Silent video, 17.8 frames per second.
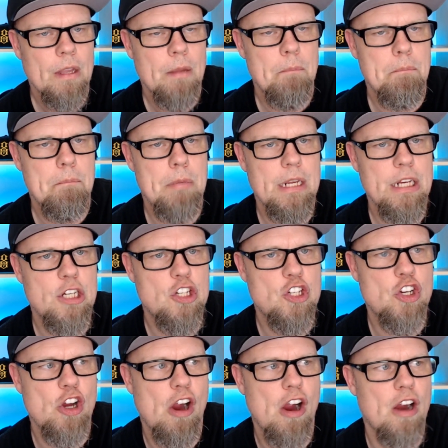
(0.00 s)
be
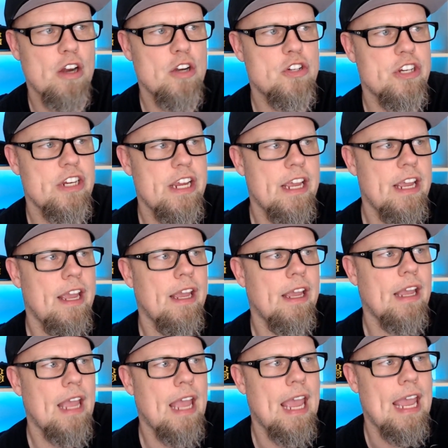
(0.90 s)

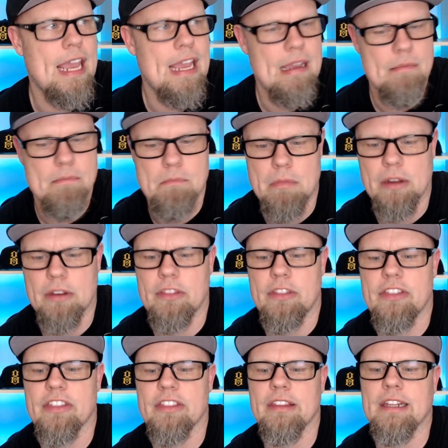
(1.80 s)
charging a
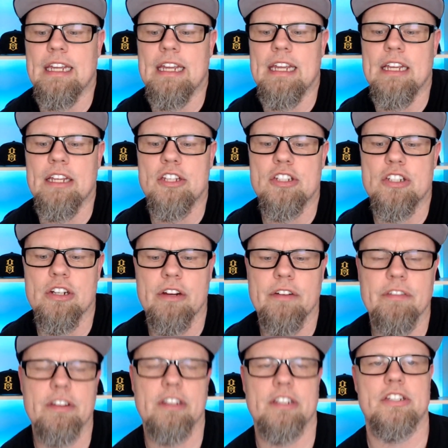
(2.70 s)
monthly
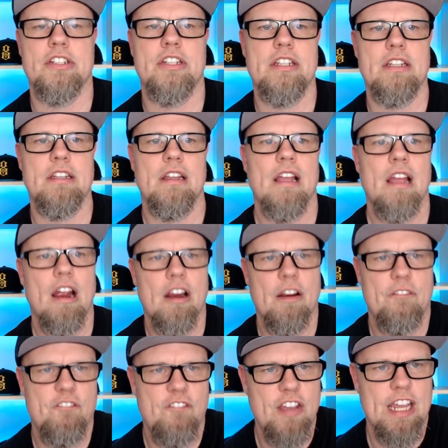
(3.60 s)
service
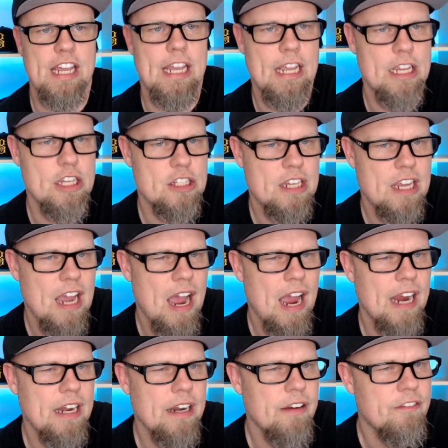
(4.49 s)
fee, is
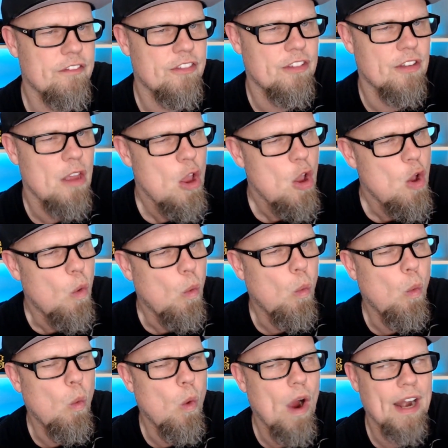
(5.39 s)
kind of
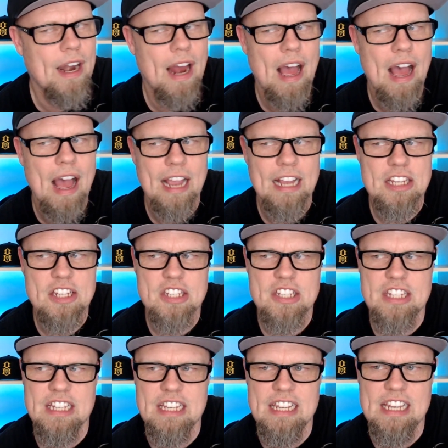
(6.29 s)
what I
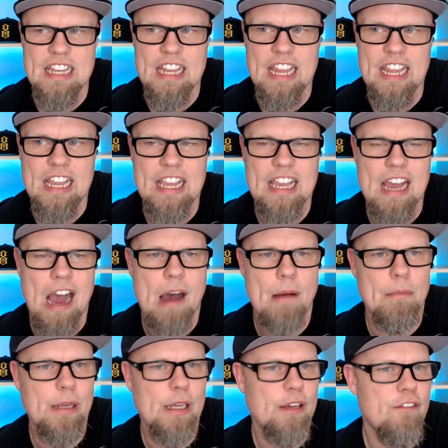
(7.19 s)
see
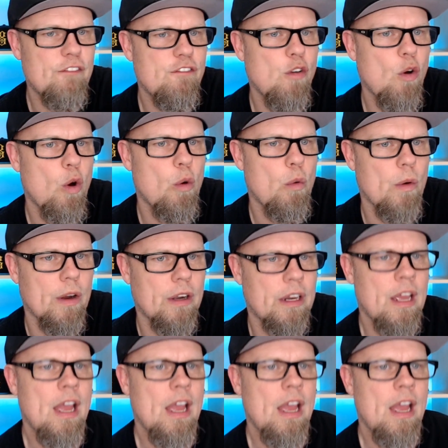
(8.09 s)
coming forward.